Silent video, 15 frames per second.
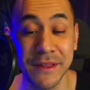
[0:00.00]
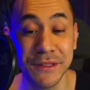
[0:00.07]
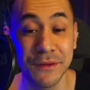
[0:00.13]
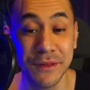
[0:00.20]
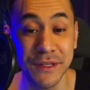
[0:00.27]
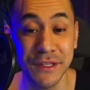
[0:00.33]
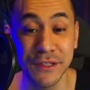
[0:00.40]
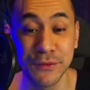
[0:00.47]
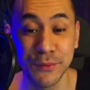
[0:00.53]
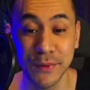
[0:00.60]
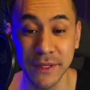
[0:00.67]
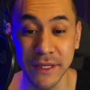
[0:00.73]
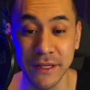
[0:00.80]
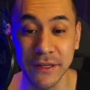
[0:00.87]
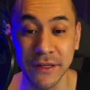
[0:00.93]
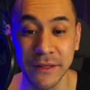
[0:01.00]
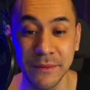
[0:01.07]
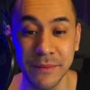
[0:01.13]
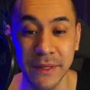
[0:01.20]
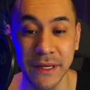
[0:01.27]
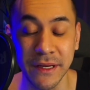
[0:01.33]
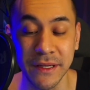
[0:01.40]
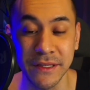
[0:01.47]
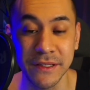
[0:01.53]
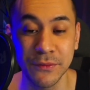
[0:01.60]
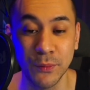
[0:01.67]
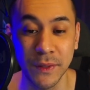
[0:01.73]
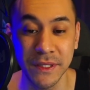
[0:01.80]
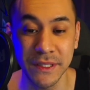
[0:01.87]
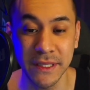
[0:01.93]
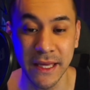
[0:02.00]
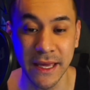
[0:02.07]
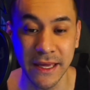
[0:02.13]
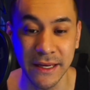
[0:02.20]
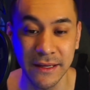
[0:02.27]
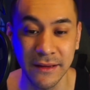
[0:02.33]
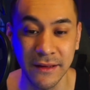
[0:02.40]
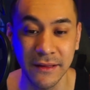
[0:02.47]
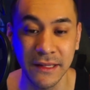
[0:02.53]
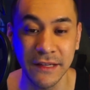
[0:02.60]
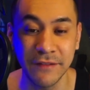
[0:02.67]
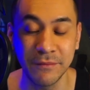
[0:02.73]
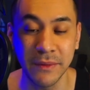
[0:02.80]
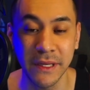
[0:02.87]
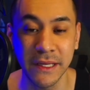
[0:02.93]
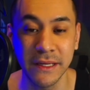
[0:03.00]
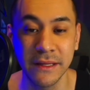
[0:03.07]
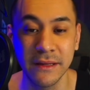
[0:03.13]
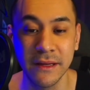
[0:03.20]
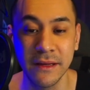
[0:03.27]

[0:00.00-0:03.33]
So this is really good because, once again, Leaf Blade